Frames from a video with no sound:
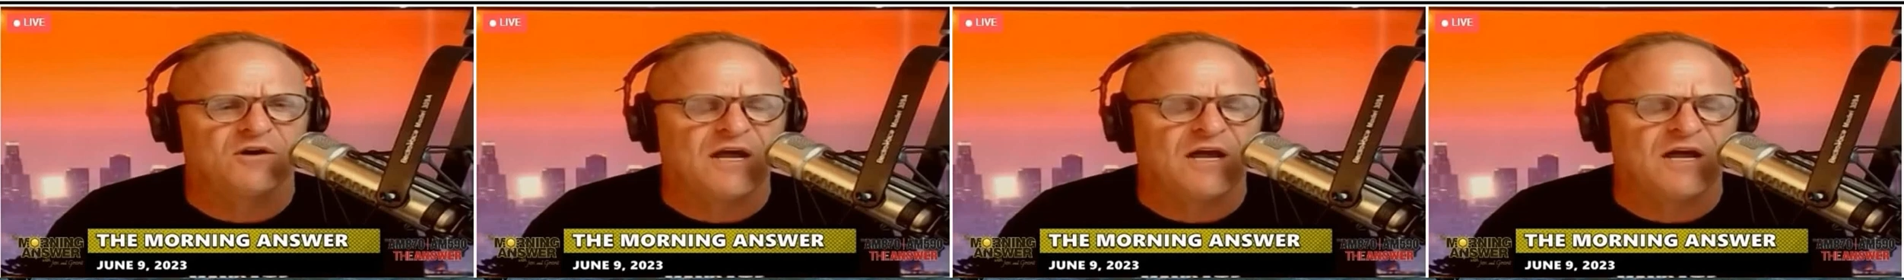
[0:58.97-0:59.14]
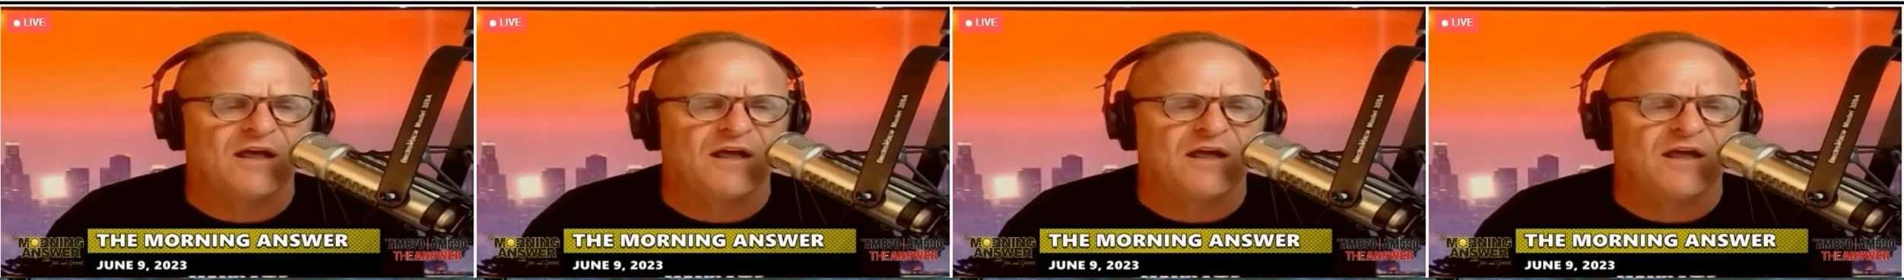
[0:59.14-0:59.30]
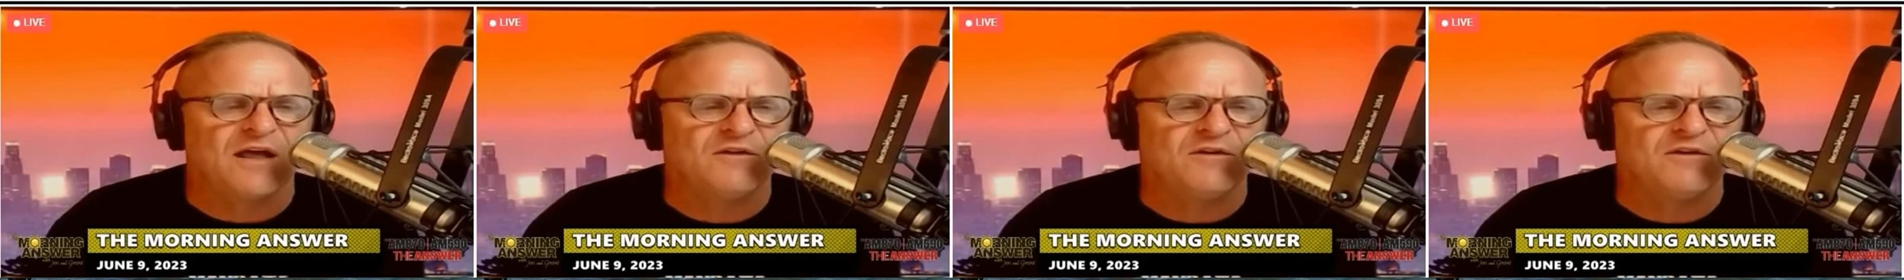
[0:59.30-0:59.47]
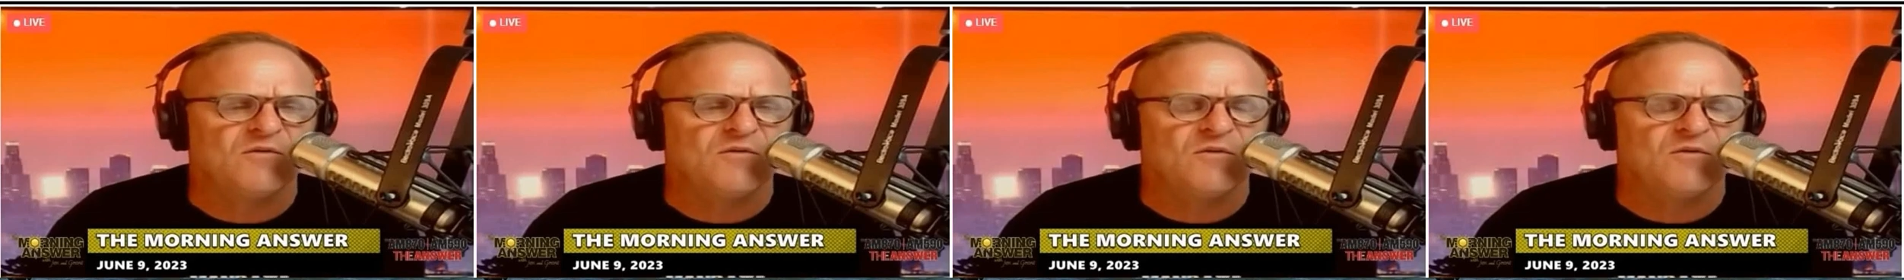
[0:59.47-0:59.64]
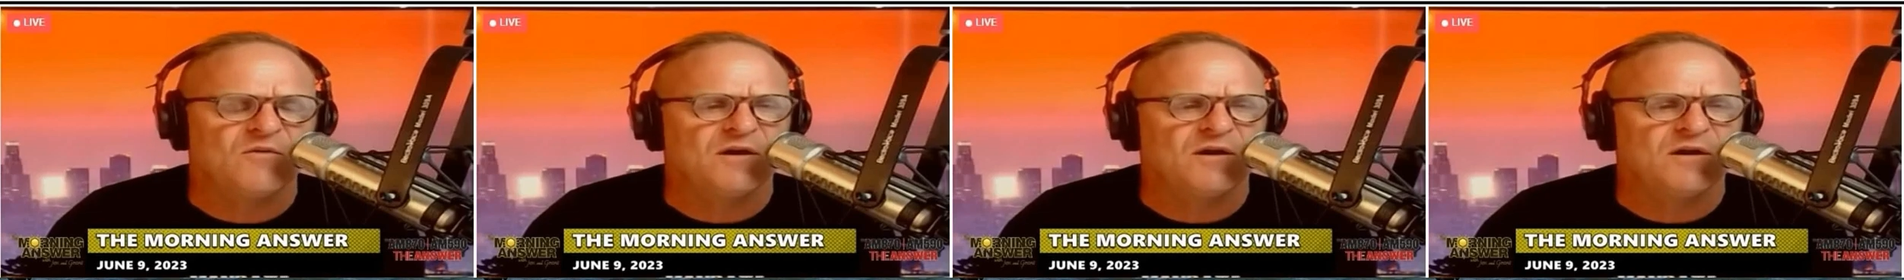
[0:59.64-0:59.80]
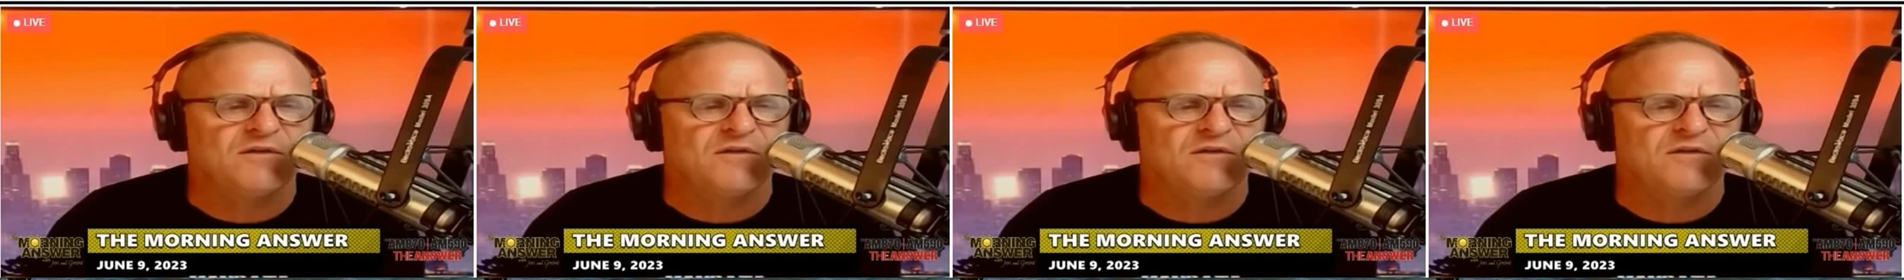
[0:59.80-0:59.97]
I don't
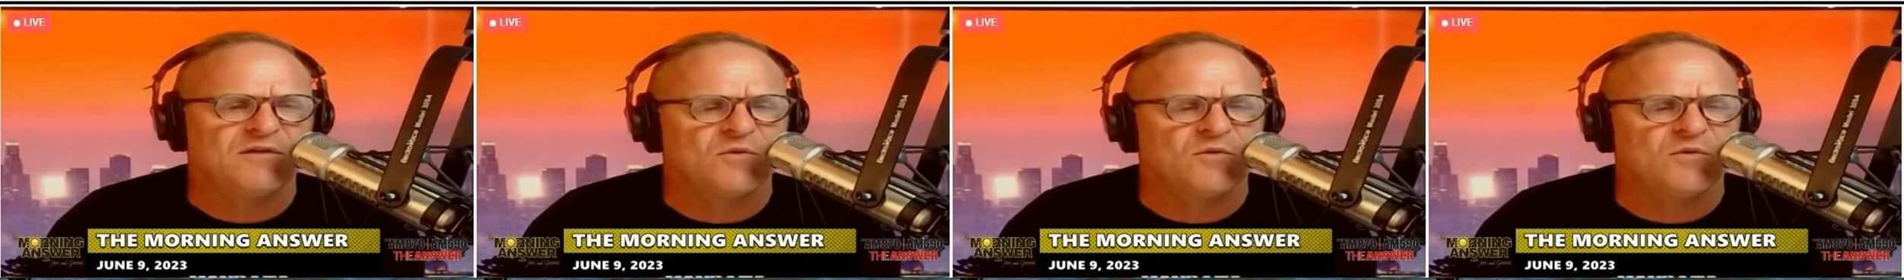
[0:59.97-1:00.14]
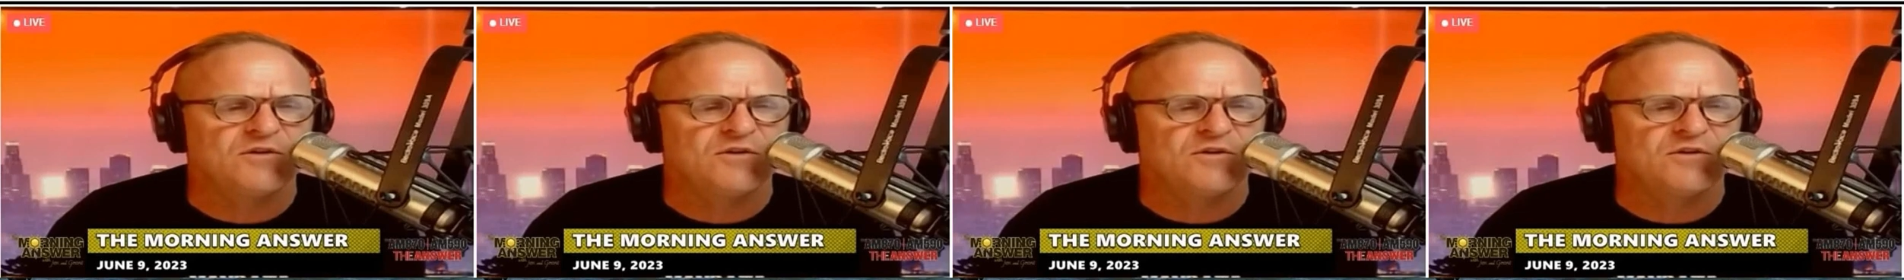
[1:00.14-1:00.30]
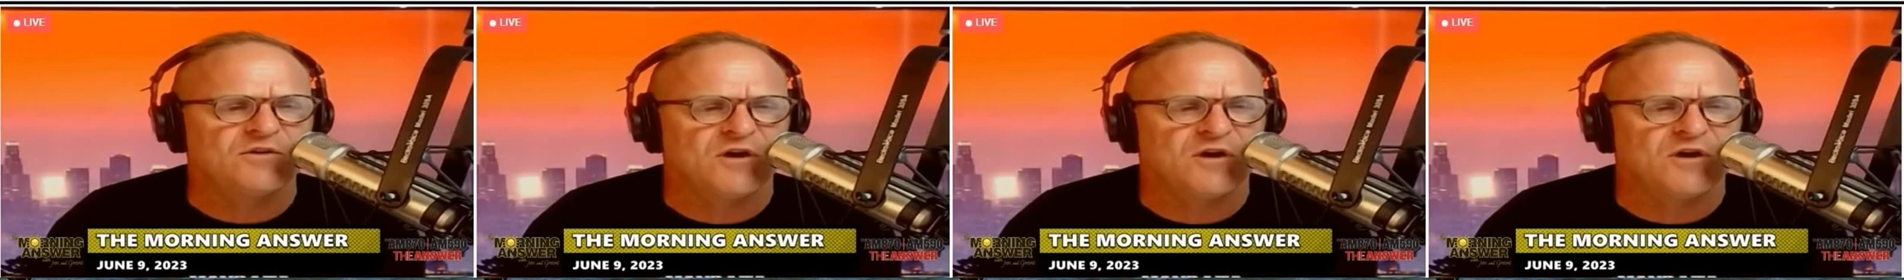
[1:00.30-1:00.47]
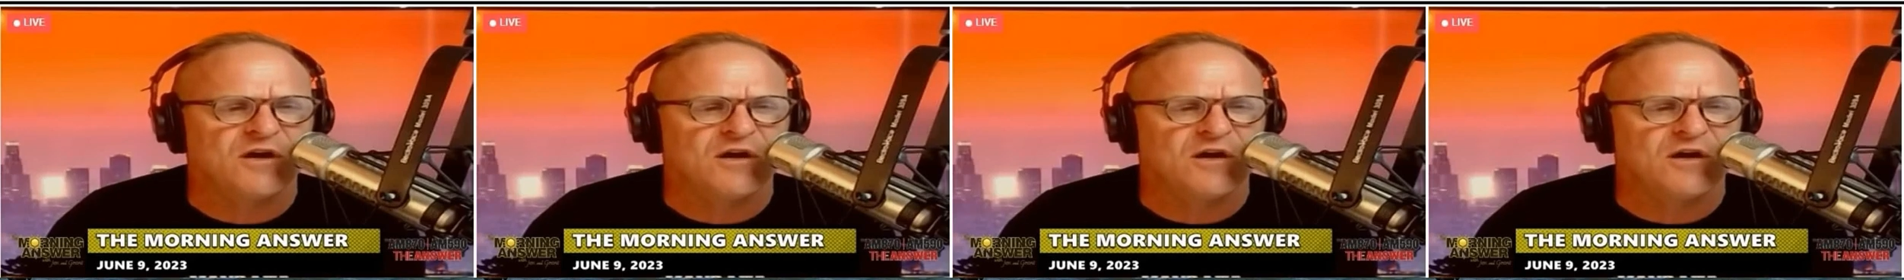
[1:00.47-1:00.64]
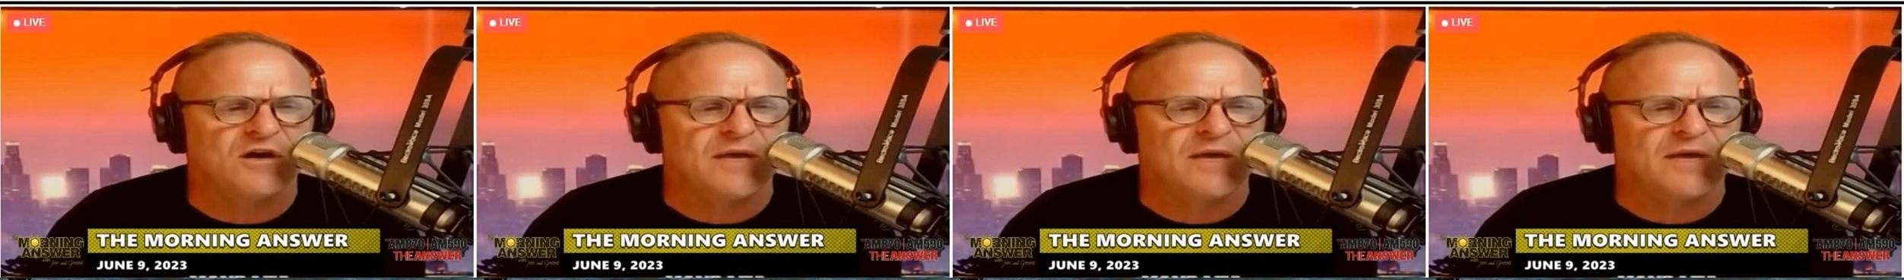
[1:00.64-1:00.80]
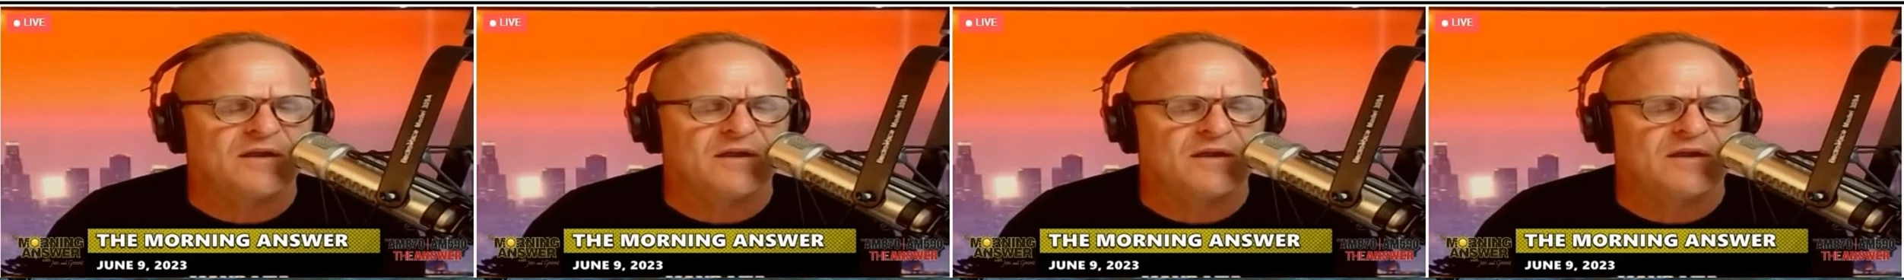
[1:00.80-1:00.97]
even know what you're talking
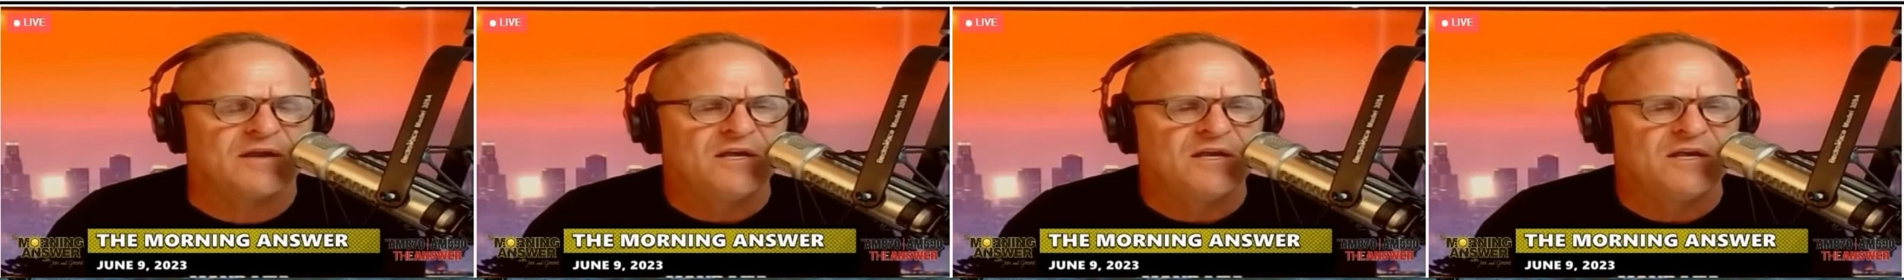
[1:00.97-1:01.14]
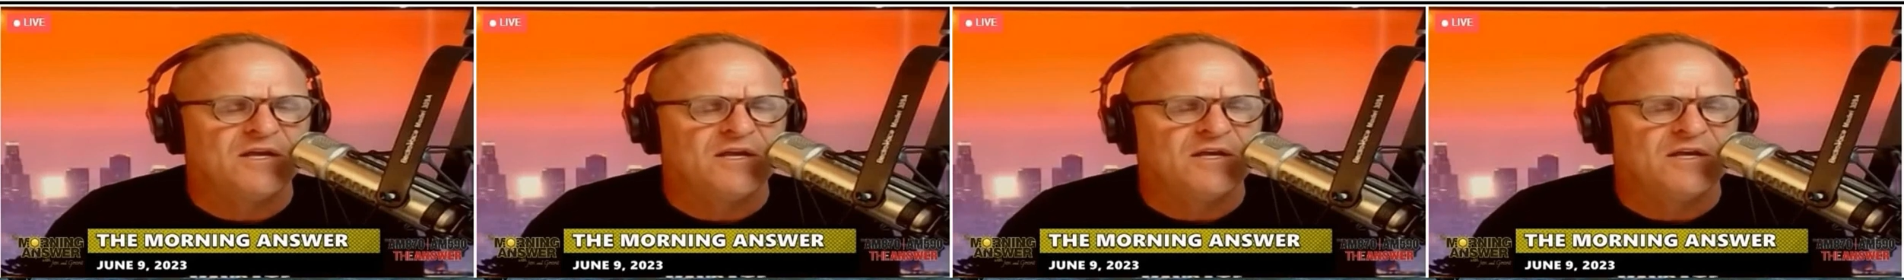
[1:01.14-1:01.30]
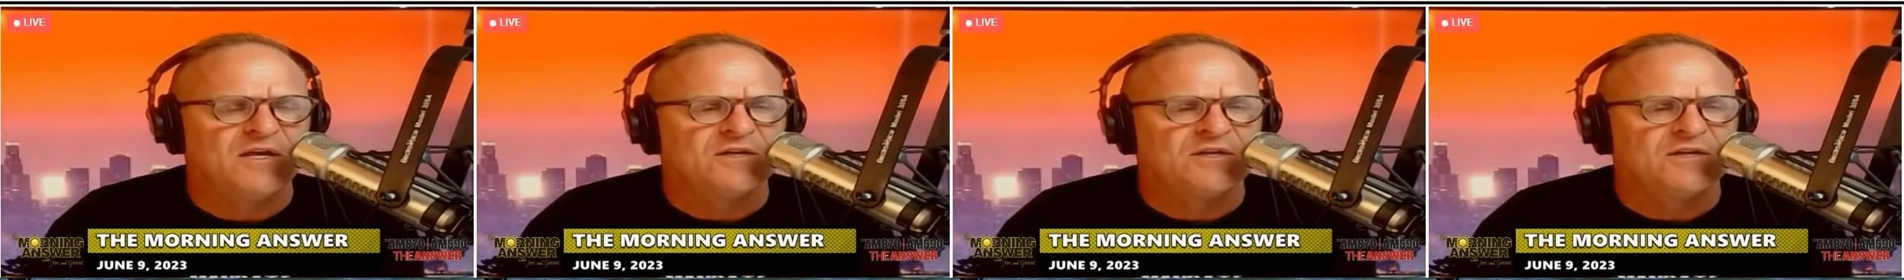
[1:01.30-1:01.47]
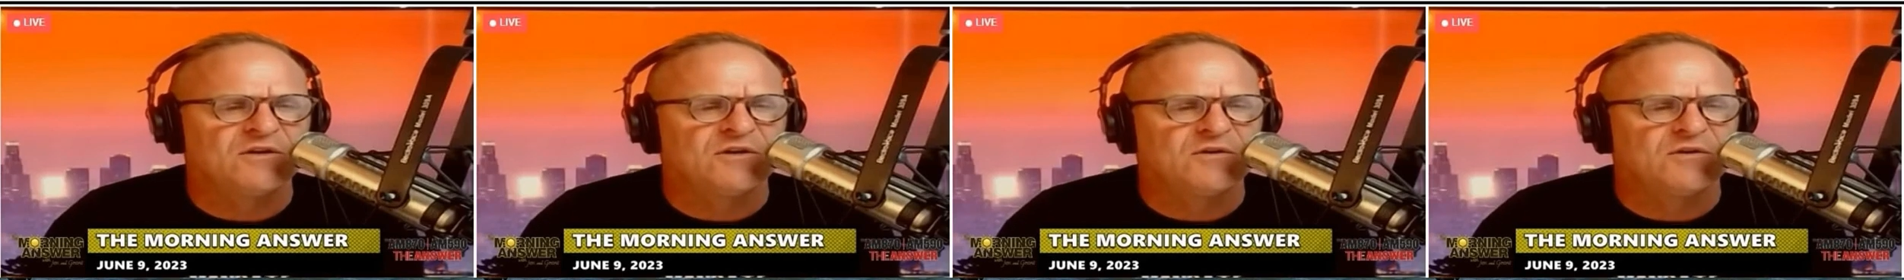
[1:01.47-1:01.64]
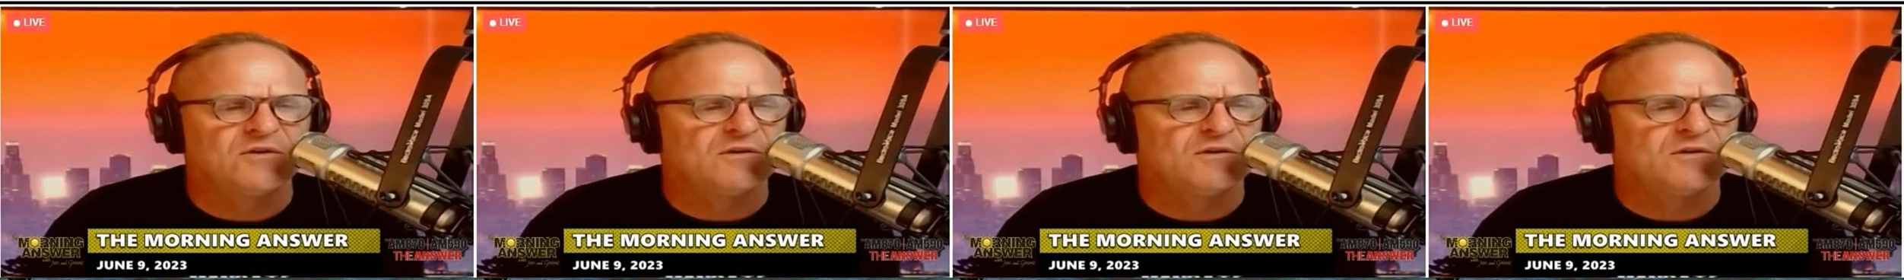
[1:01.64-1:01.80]
about. So,